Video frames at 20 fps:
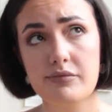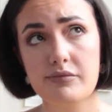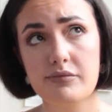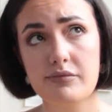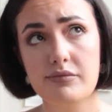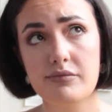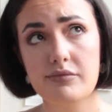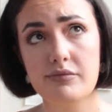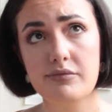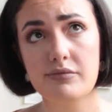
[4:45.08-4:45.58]

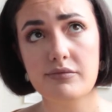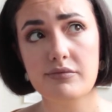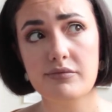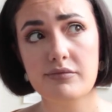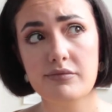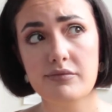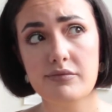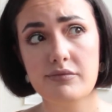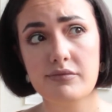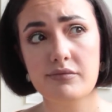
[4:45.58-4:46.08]

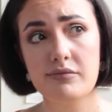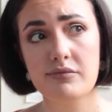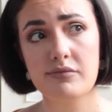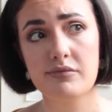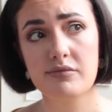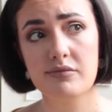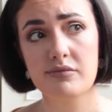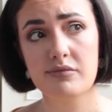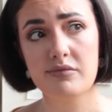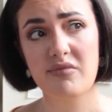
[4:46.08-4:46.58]

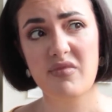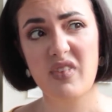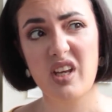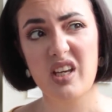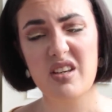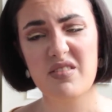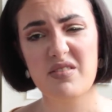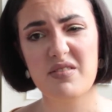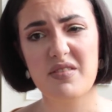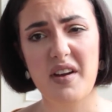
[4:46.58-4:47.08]

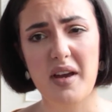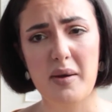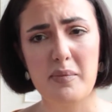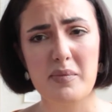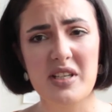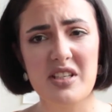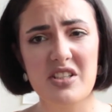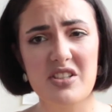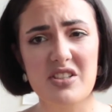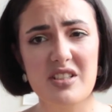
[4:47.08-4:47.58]
if I'm
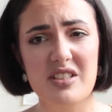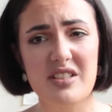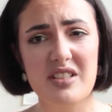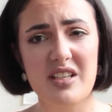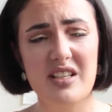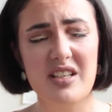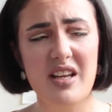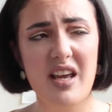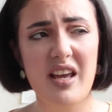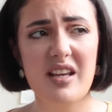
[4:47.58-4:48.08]

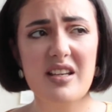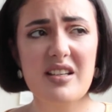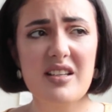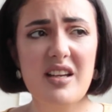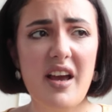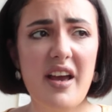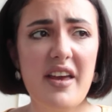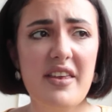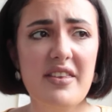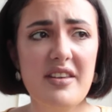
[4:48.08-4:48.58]
interested, and
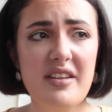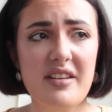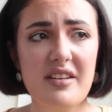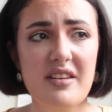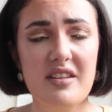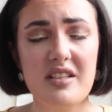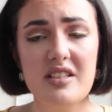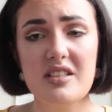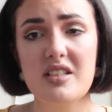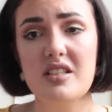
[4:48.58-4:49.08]
I think
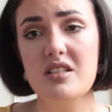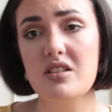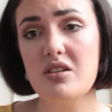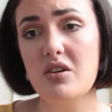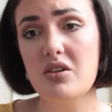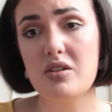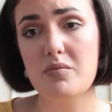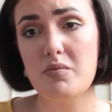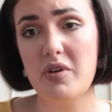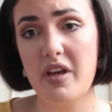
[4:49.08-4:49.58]
this is
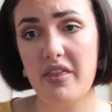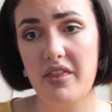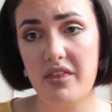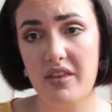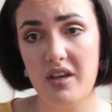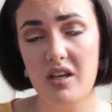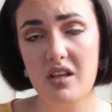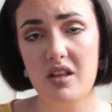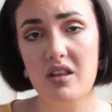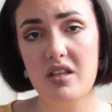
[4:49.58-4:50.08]
not a bad
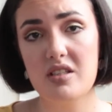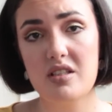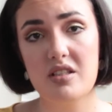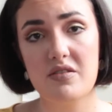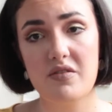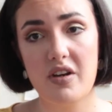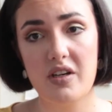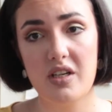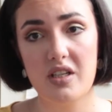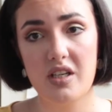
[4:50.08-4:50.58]
thing. This is
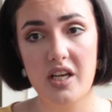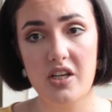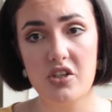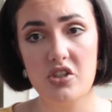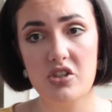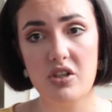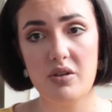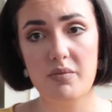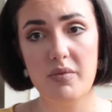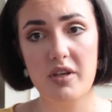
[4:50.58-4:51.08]
very
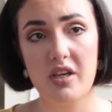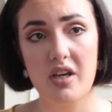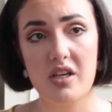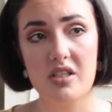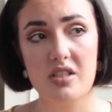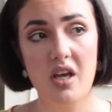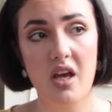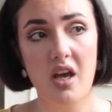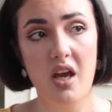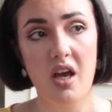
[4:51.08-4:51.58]
natural,
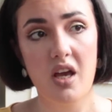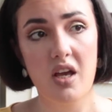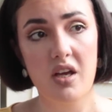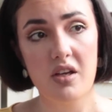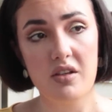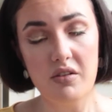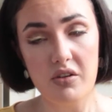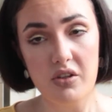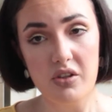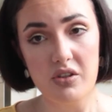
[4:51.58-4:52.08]
because
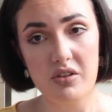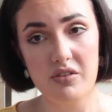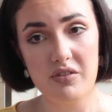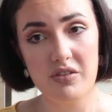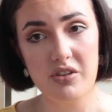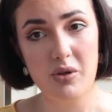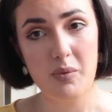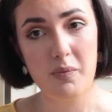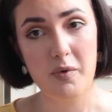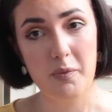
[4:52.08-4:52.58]

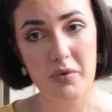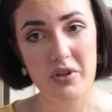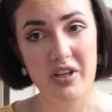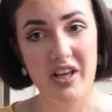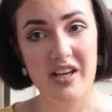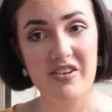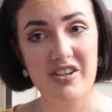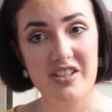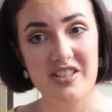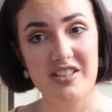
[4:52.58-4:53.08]
your
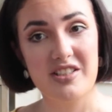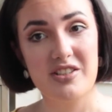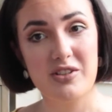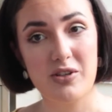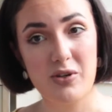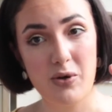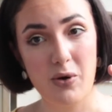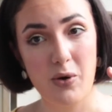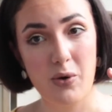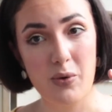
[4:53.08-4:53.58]
popularity is
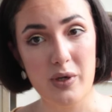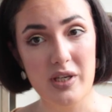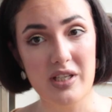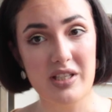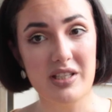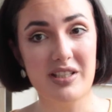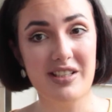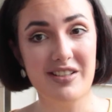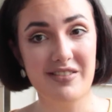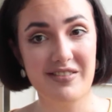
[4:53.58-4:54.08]

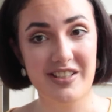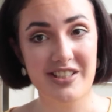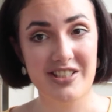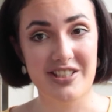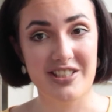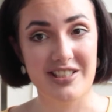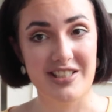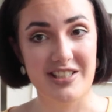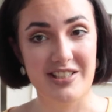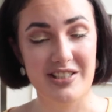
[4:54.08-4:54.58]
growing,
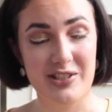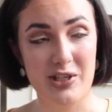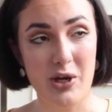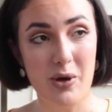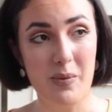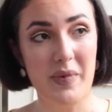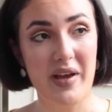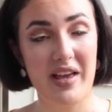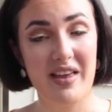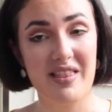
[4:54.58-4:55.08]
reaches its
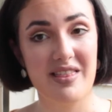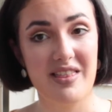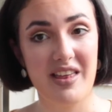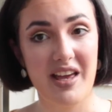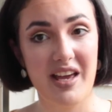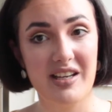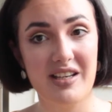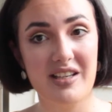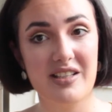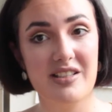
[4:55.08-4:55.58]
top, and
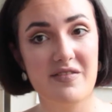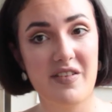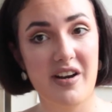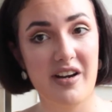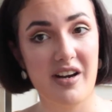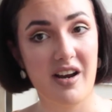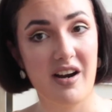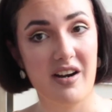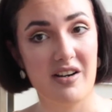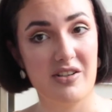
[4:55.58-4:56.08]
then it's
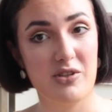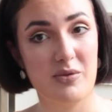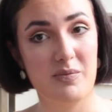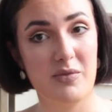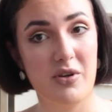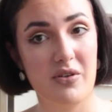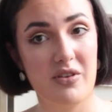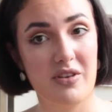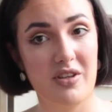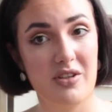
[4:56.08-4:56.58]
very hard to be
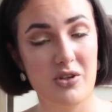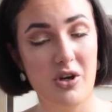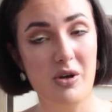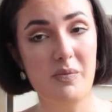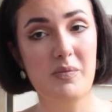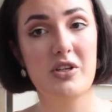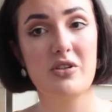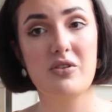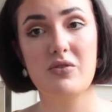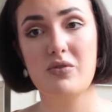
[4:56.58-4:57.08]
on the
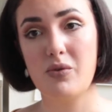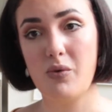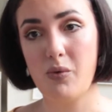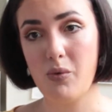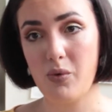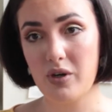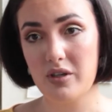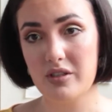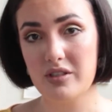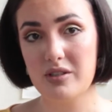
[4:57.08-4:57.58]
top. And of
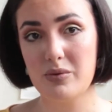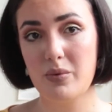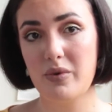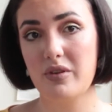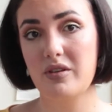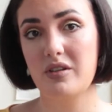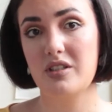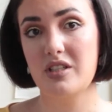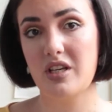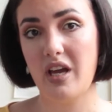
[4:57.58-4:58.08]
course, with
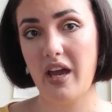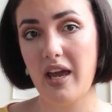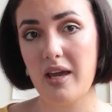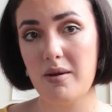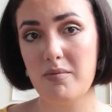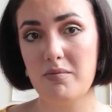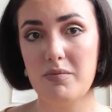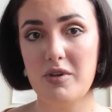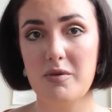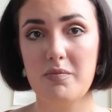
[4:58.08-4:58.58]
the
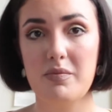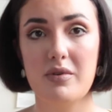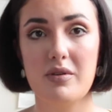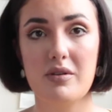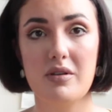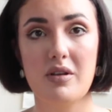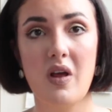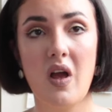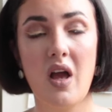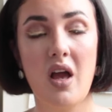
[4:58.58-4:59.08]
time,
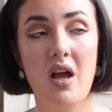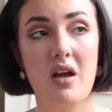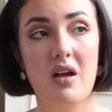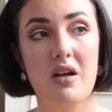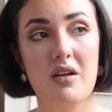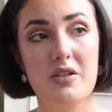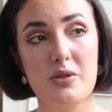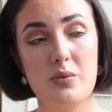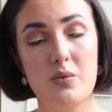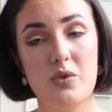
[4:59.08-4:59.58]
people
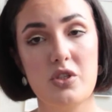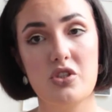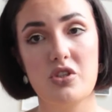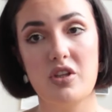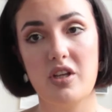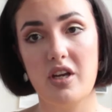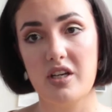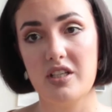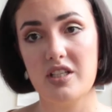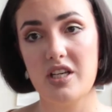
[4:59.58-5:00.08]
switch
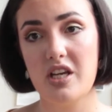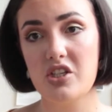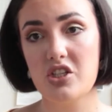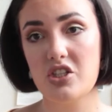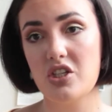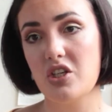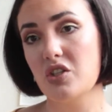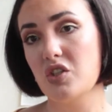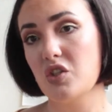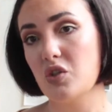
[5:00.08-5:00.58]
their
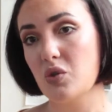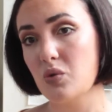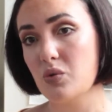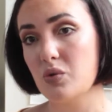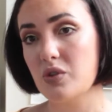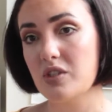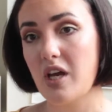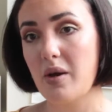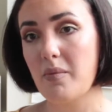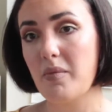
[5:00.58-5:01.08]
attention to
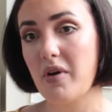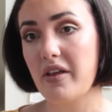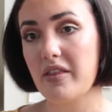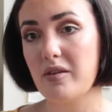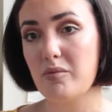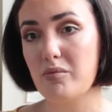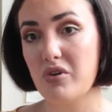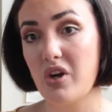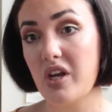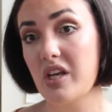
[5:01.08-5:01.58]
some other
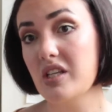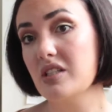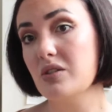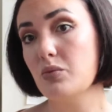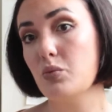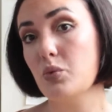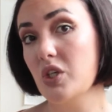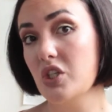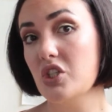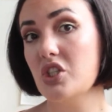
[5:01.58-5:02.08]
brands,
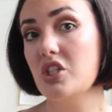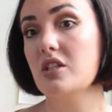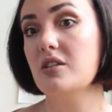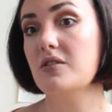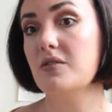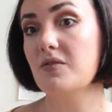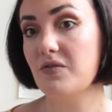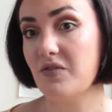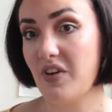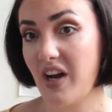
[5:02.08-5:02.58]
which is
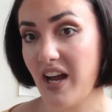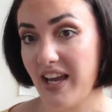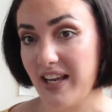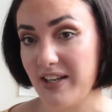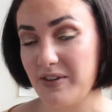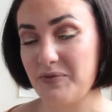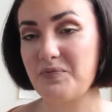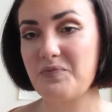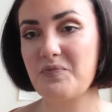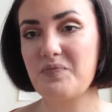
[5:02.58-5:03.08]

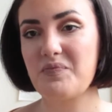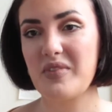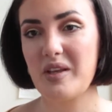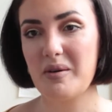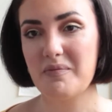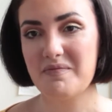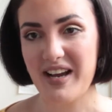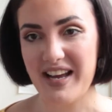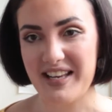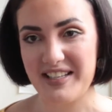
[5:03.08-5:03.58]
fine.
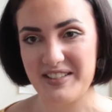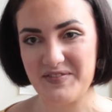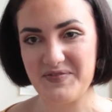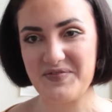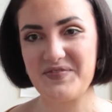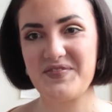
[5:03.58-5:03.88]
But